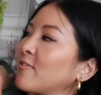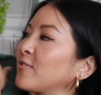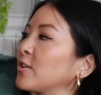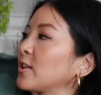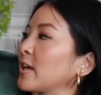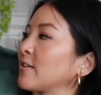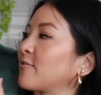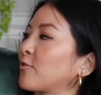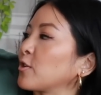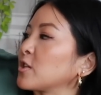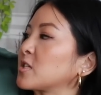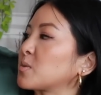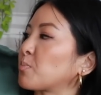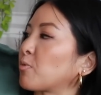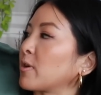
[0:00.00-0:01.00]
feel like for the
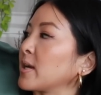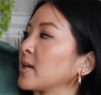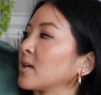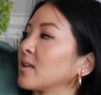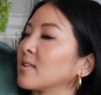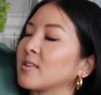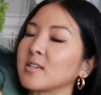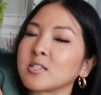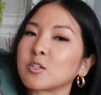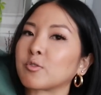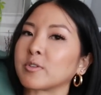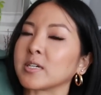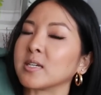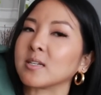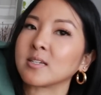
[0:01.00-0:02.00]
spring, this
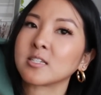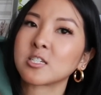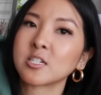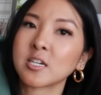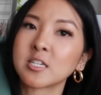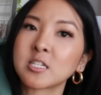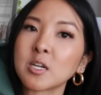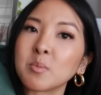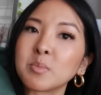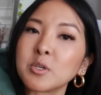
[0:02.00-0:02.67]
green is just